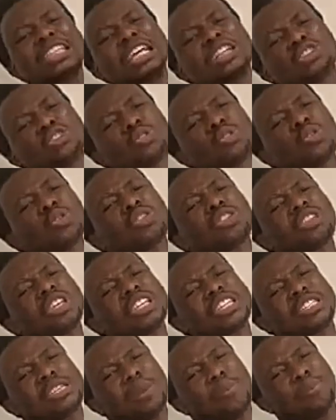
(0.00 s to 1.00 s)
The
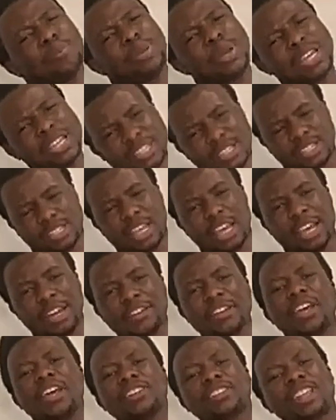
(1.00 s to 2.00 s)
truth is a
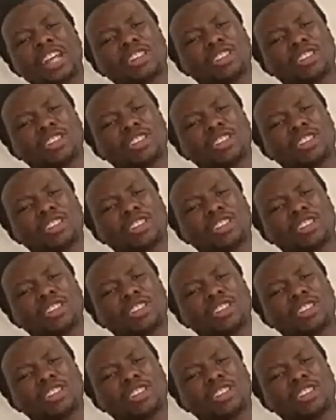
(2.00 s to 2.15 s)
person.